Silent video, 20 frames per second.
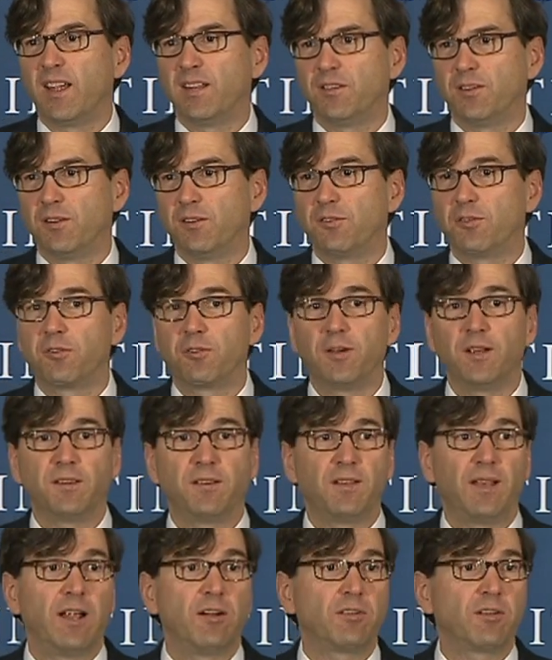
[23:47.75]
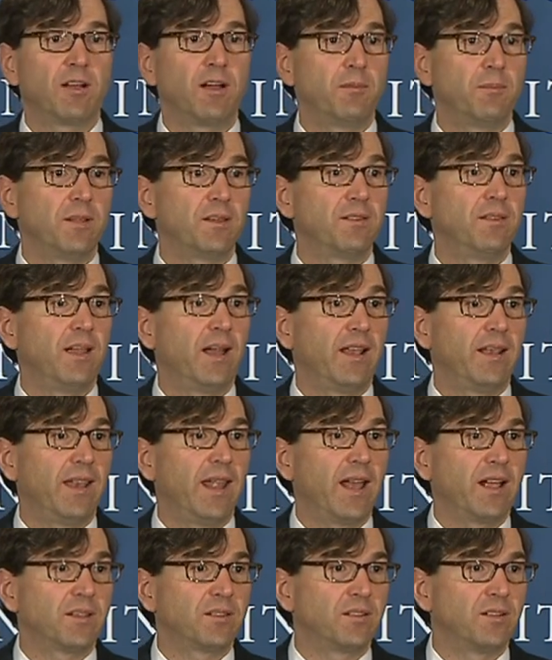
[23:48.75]
and to the degree it's an outcome, it's not an
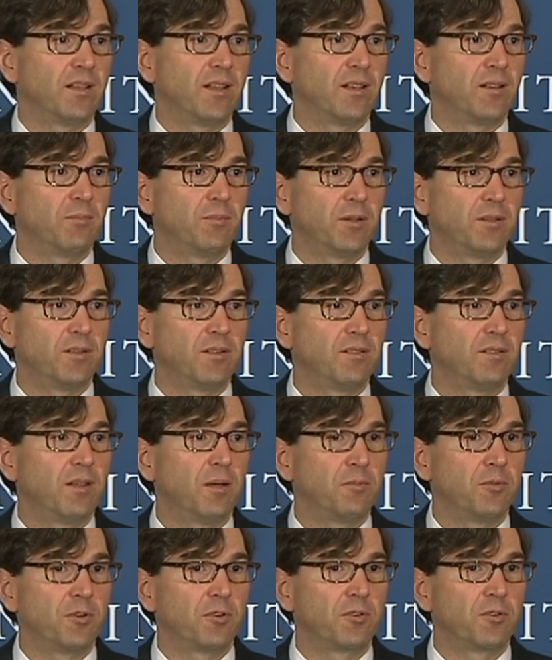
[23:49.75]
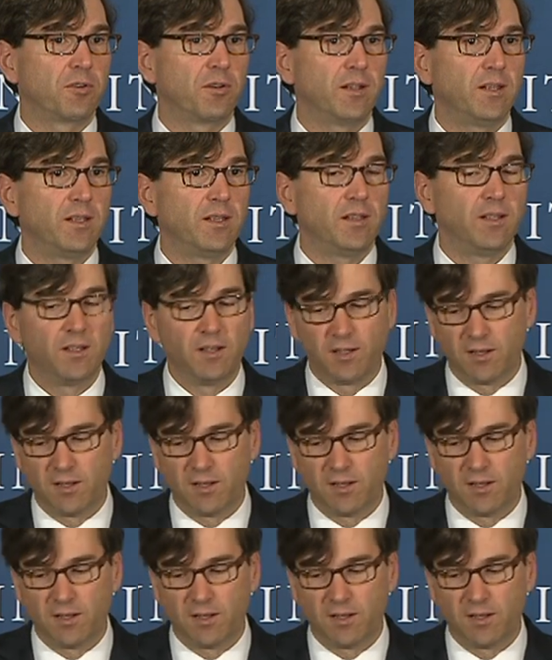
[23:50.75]
accident, but to some degree